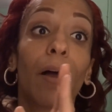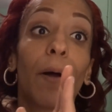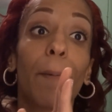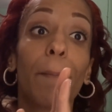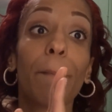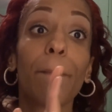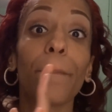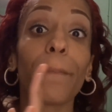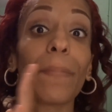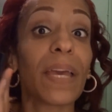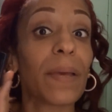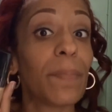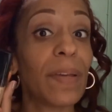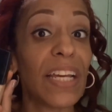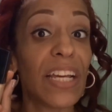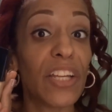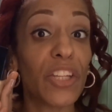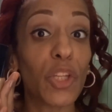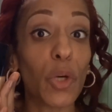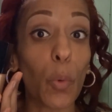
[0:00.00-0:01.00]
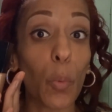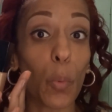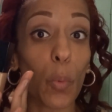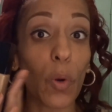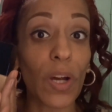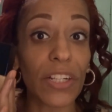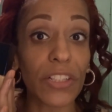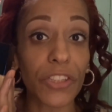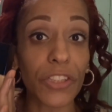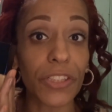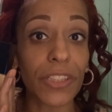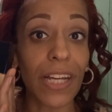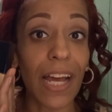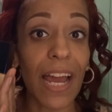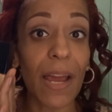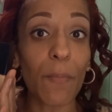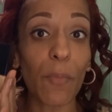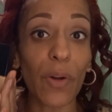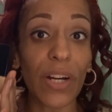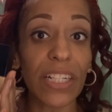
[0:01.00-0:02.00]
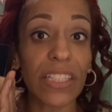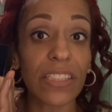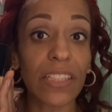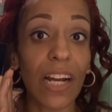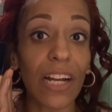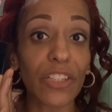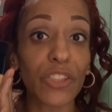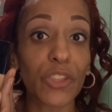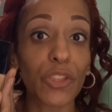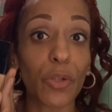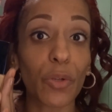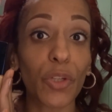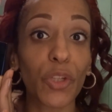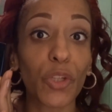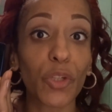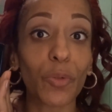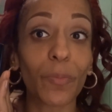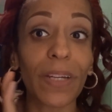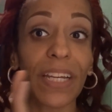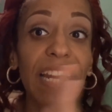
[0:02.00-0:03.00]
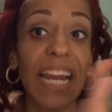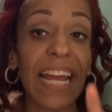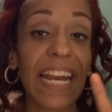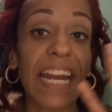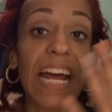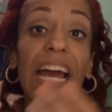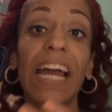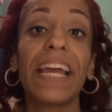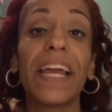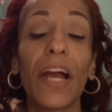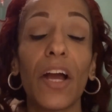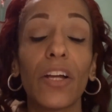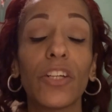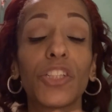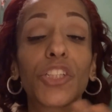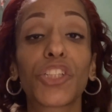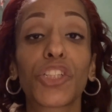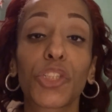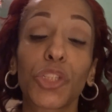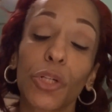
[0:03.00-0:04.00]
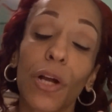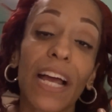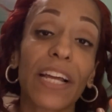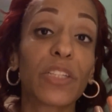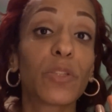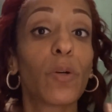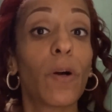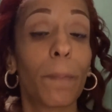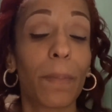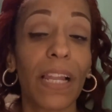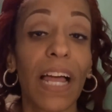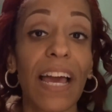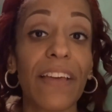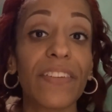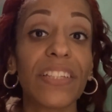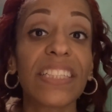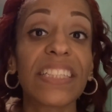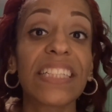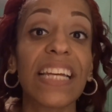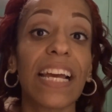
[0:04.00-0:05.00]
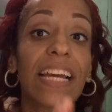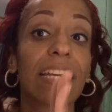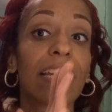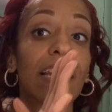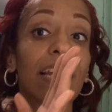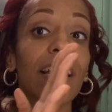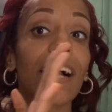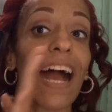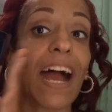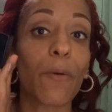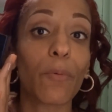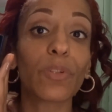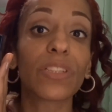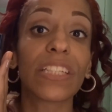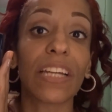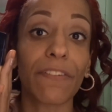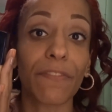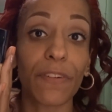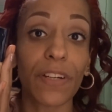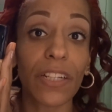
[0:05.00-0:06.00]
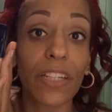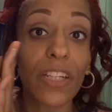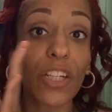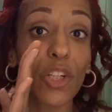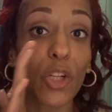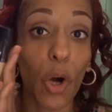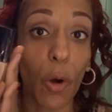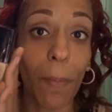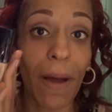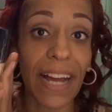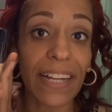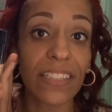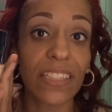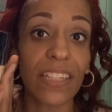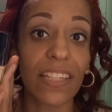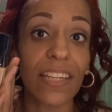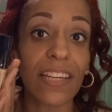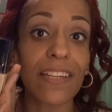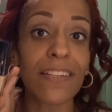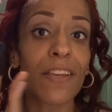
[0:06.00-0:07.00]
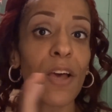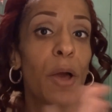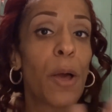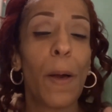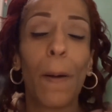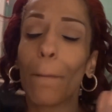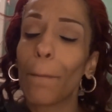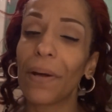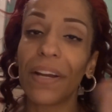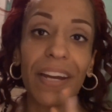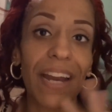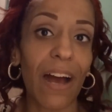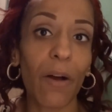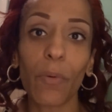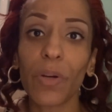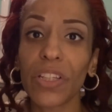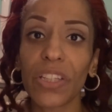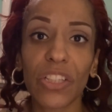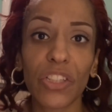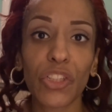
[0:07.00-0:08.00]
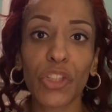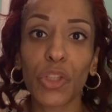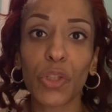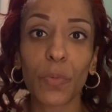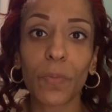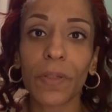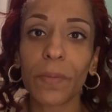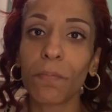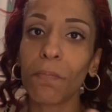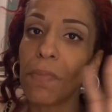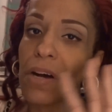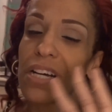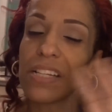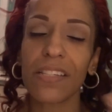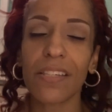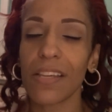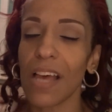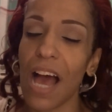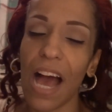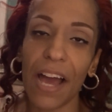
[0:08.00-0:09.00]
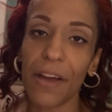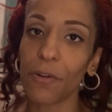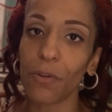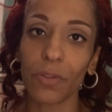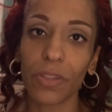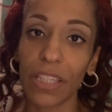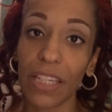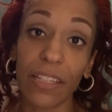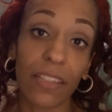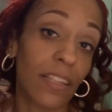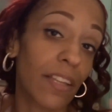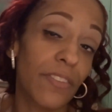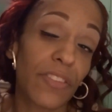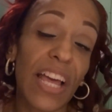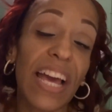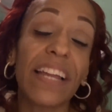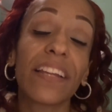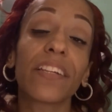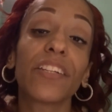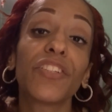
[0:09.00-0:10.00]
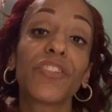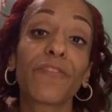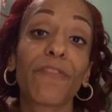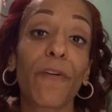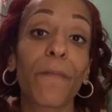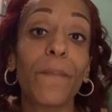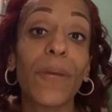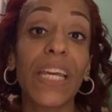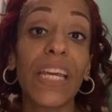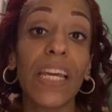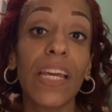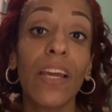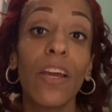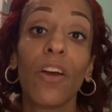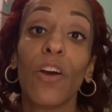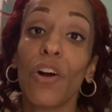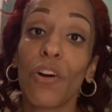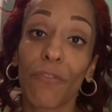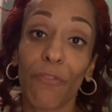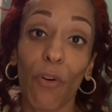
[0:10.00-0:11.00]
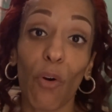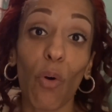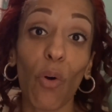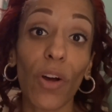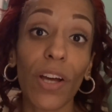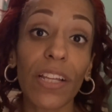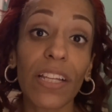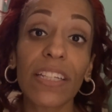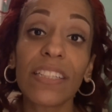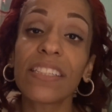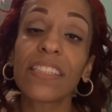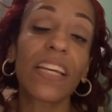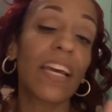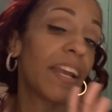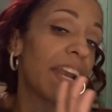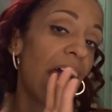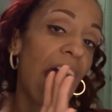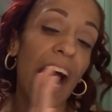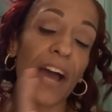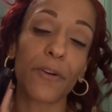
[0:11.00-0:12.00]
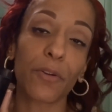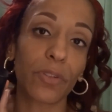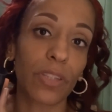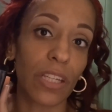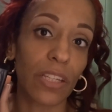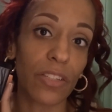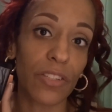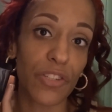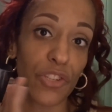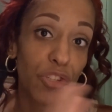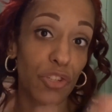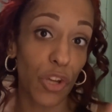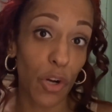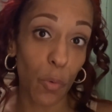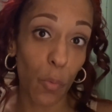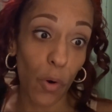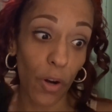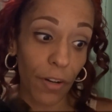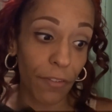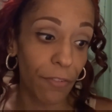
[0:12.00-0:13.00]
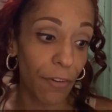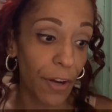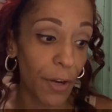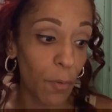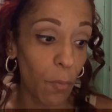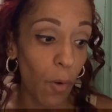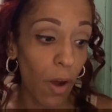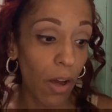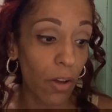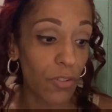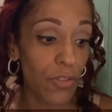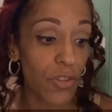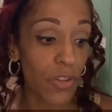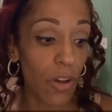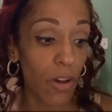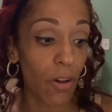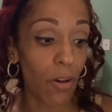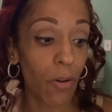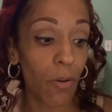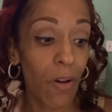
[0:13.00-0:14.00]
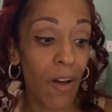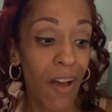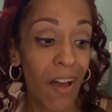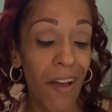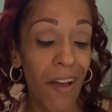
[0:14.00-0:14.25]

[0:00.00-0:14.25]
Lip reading: maybe in the winter time when it's not so humid and I try to apply this technique, I will definitely go back to this. But now in these humid months, I don't think that, at least for me, for oily skin, I don't think this is gonna work very well. So